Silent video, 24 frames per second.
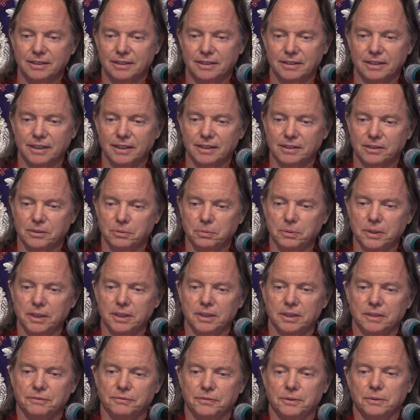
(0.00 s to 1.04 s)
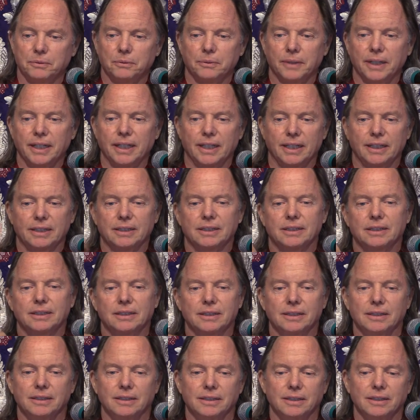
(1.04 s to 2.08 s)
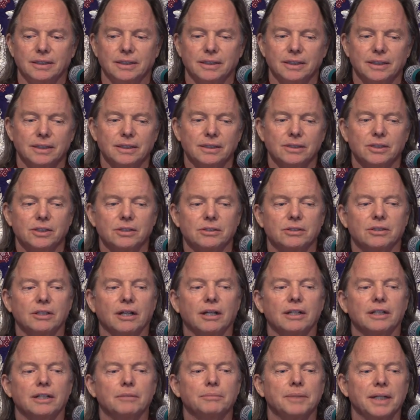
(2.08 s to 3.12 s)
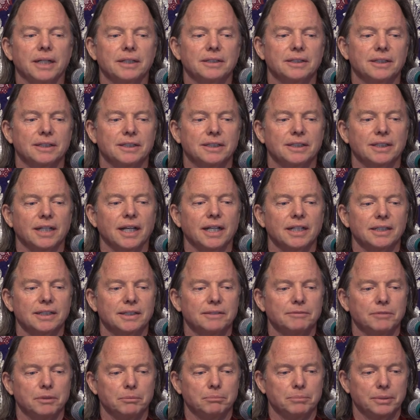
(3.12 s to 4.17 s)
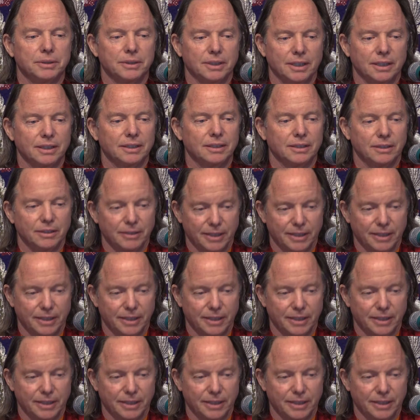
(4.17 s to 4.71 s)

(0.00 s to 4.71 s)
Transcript: So there are three different ways to talk about the signs of a Buddha.